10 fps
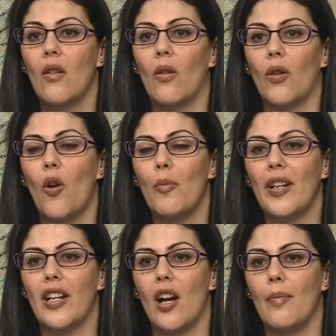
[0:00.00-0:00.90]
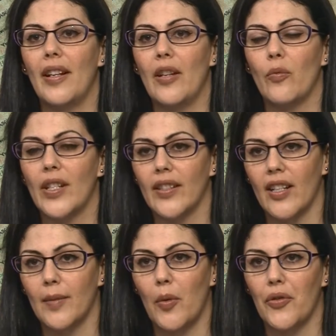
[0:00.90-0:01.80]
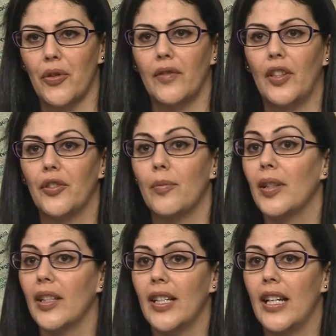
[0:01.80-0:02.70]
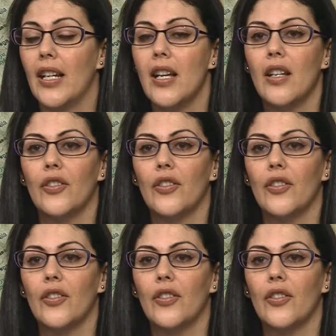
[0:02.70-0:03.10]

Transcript: or opening up any risk exposure or vulnerability